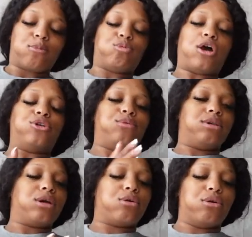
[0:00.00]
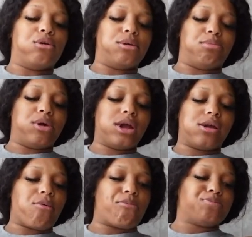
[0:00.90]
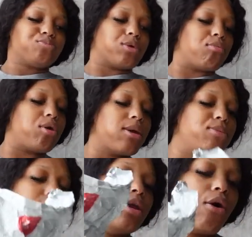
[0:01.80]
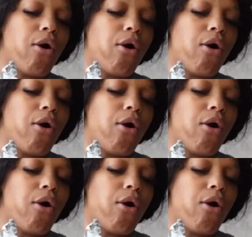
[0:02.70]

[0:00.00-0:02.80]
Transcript: Y'all know when it get cold, the bread, the bread be a little